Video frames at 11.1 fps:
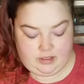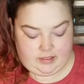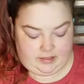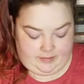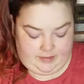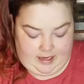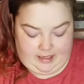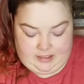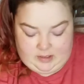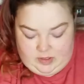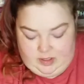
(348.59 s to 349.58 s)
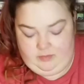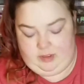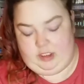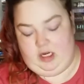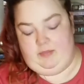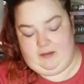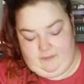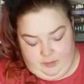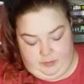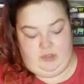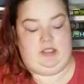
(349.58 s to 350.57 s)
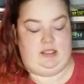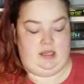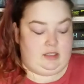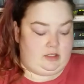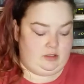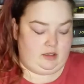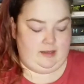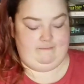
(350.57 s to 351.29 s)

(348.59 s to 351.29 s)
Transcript: I, I went shopping for books yesterday,